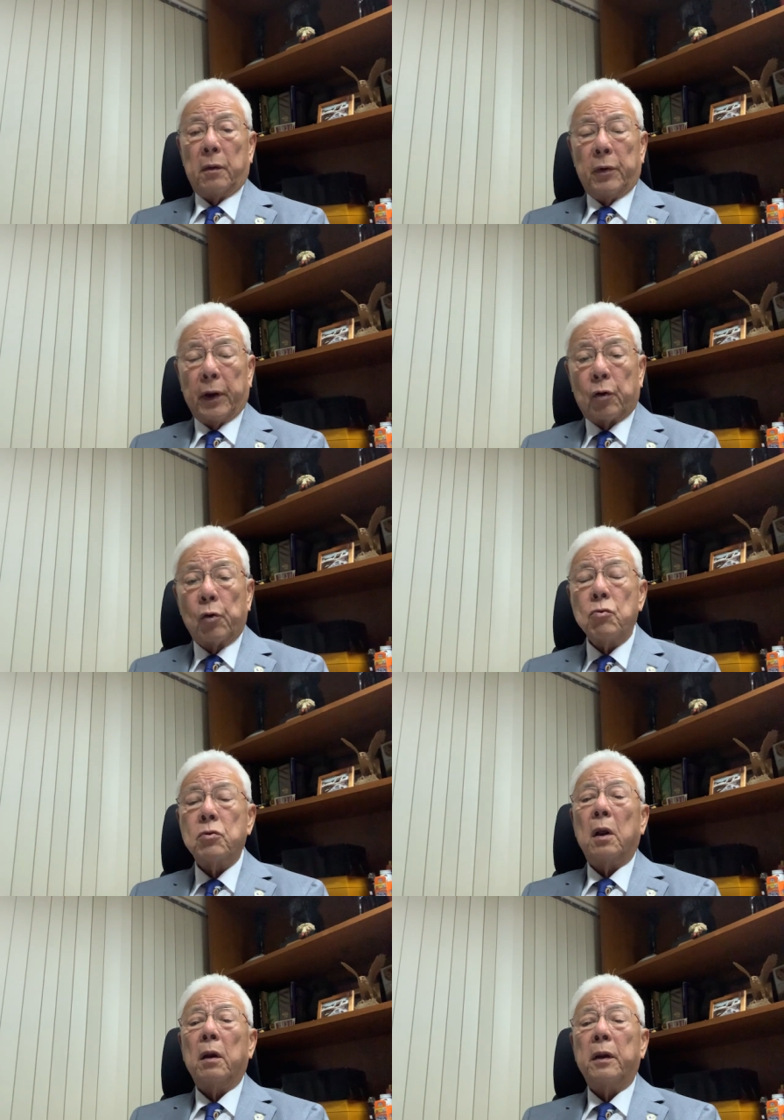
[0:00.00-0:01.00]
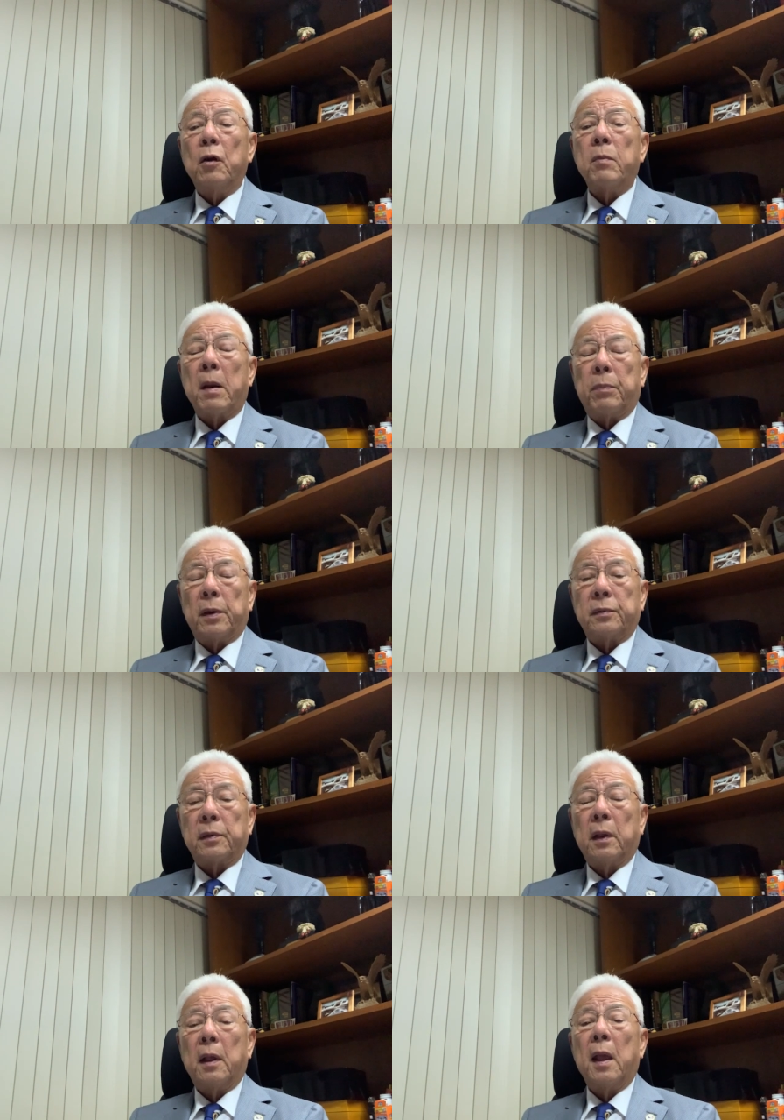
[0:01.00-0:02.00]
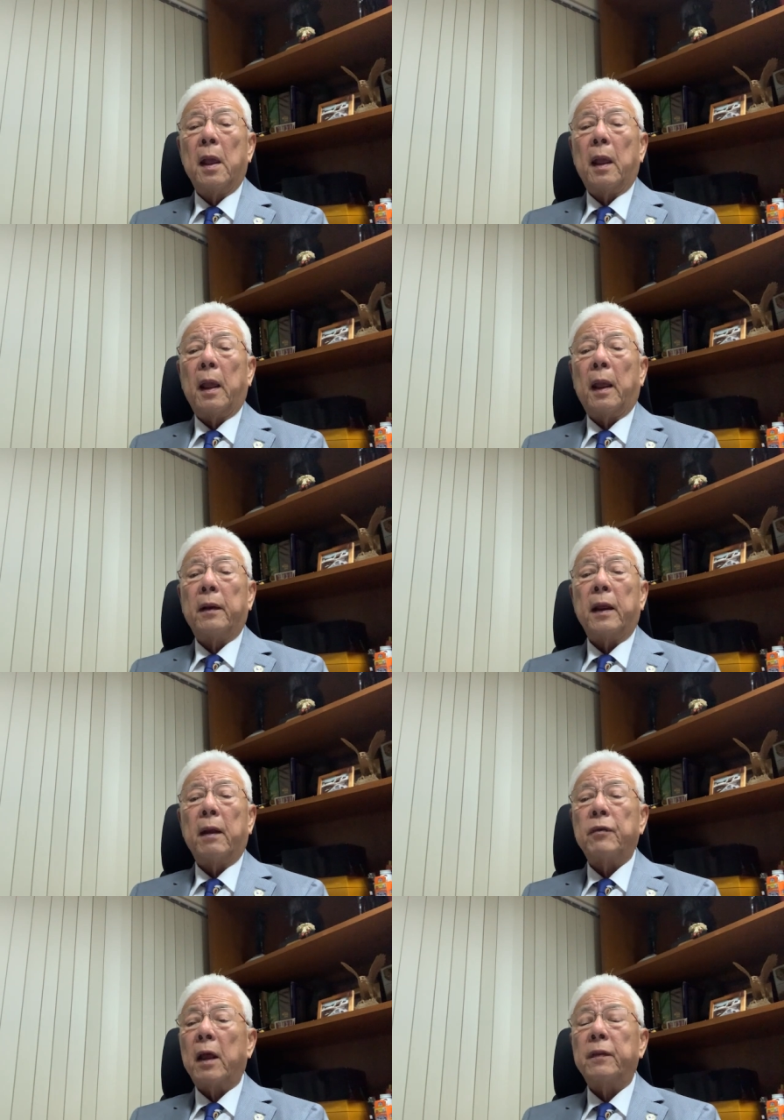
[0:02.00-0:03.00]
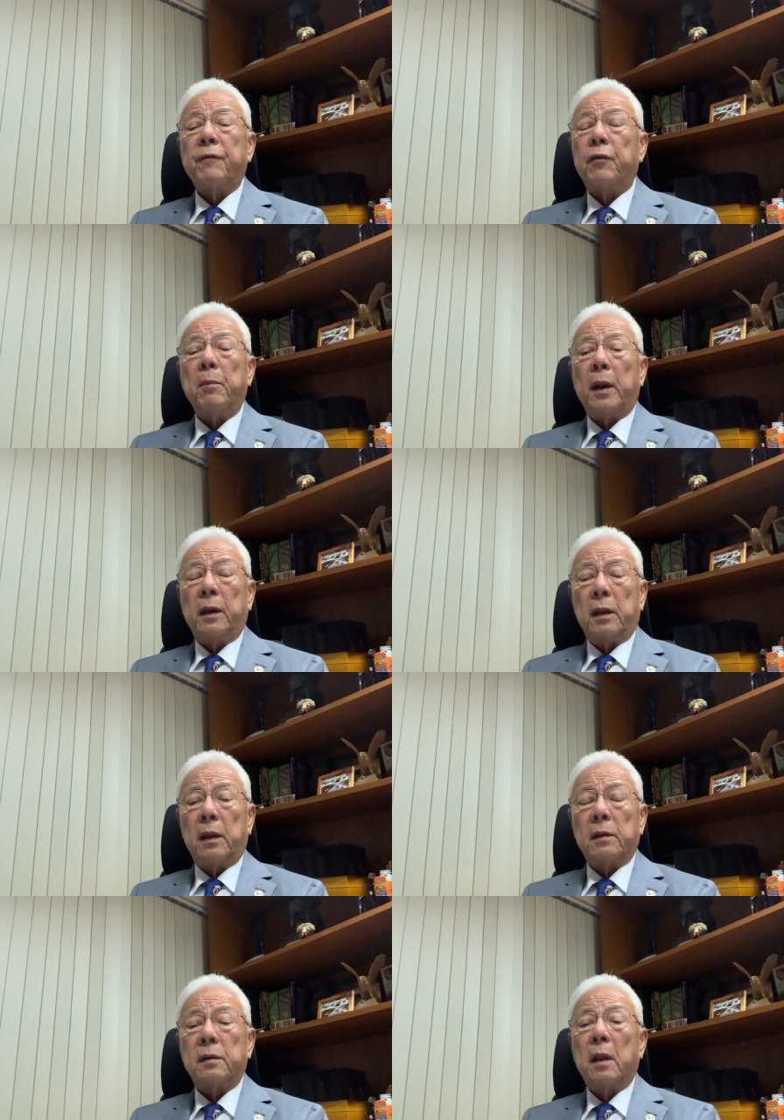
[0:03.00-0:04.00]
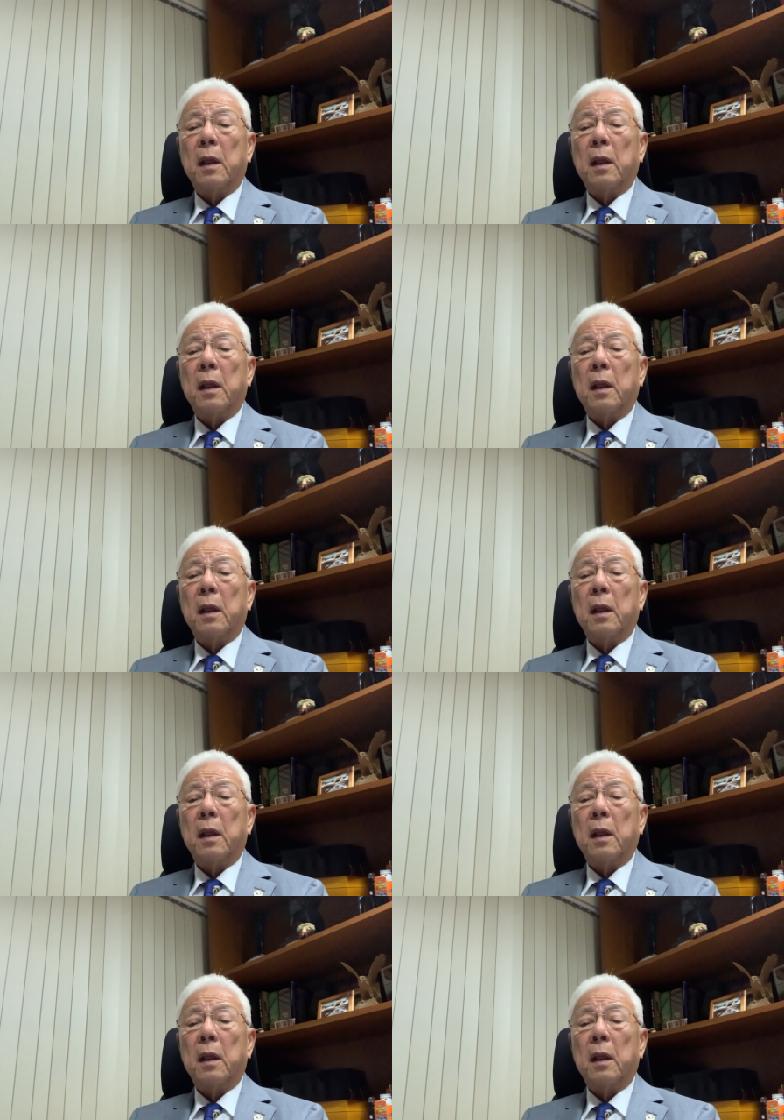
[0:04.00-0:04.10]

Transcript: recruit new members, and they have done that for many years.